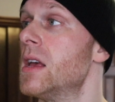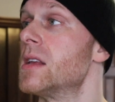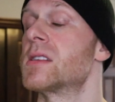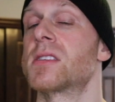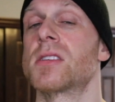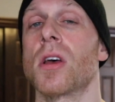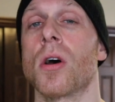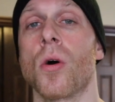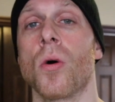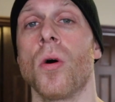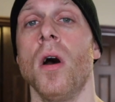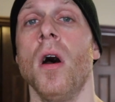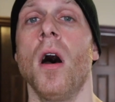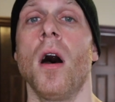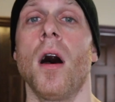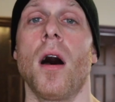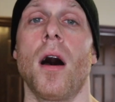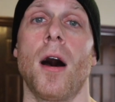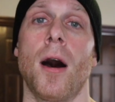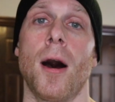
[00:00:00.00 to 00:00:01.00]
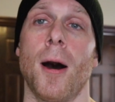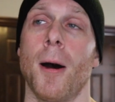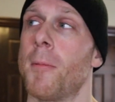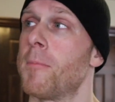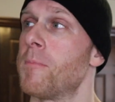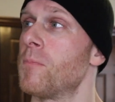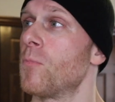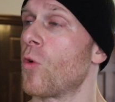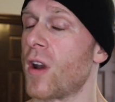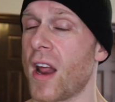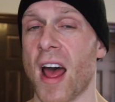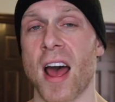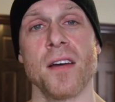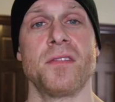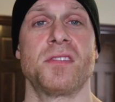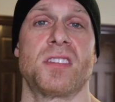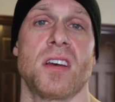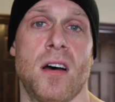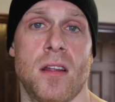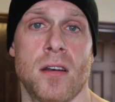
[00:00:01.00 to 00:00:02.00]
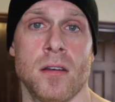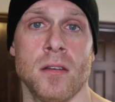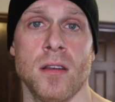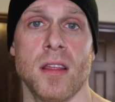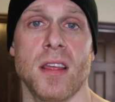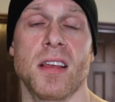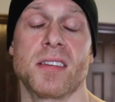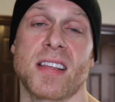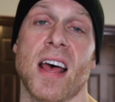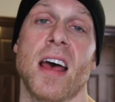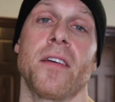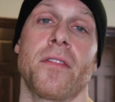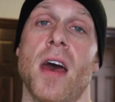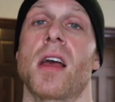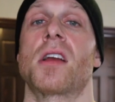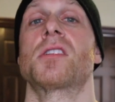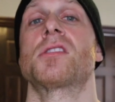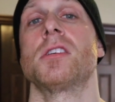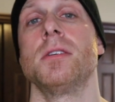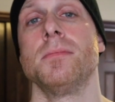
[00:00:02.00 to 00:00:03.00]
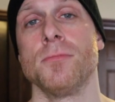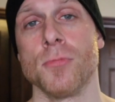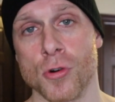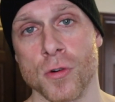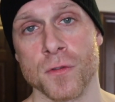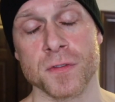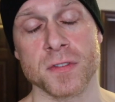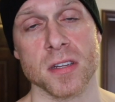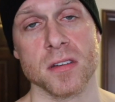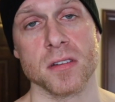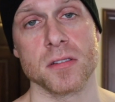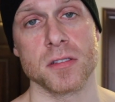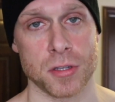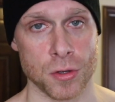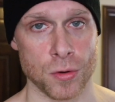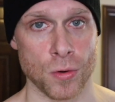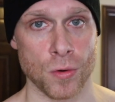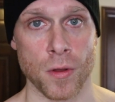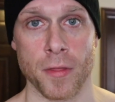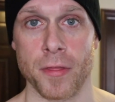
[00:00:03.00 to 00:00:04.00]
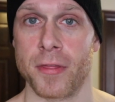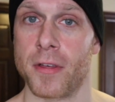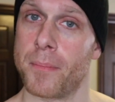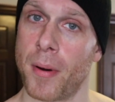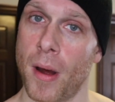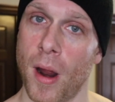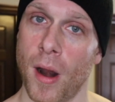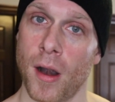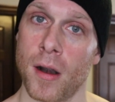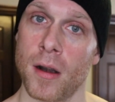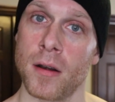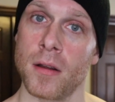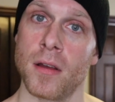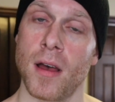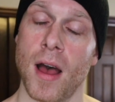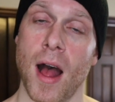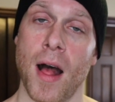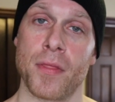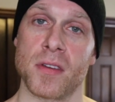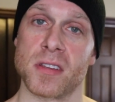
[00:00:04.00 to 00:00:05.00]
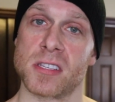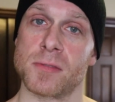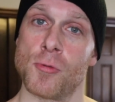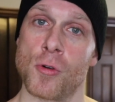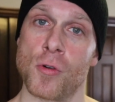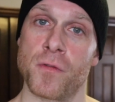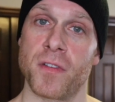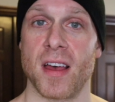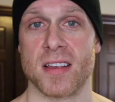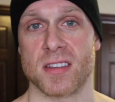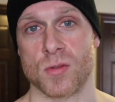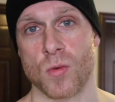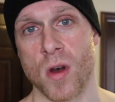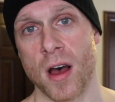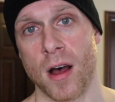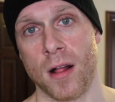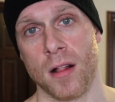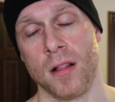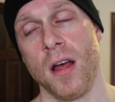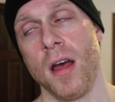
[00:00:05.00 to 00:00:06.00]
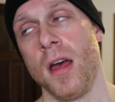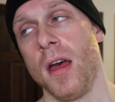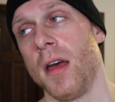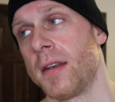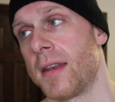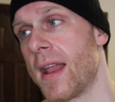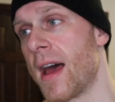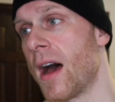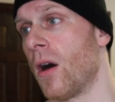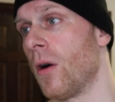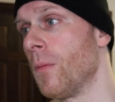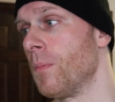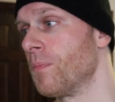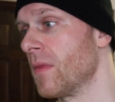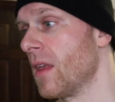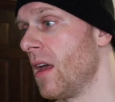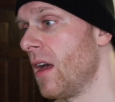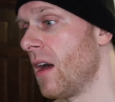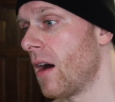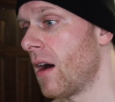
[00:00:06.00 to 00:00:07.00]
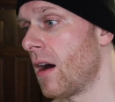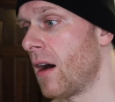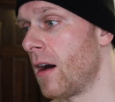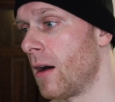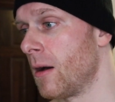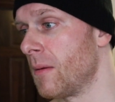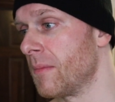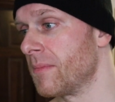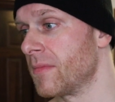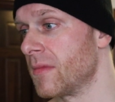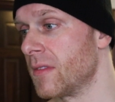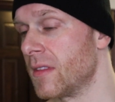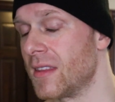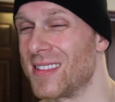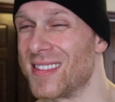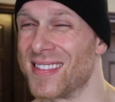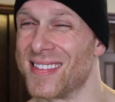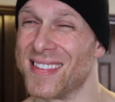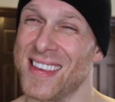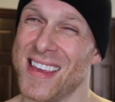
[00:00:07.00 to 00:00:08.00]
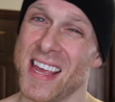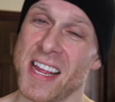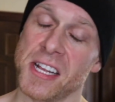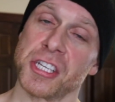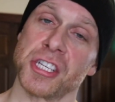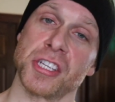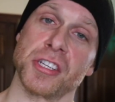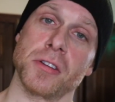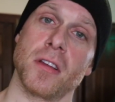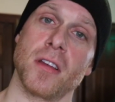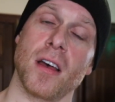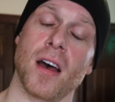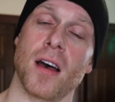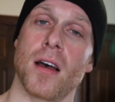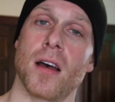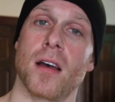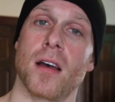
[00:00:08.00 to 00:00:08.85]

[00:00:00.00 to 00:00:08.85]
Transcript: So um, what I've done is I've actually moved to the bar on this move as well. Now, um, each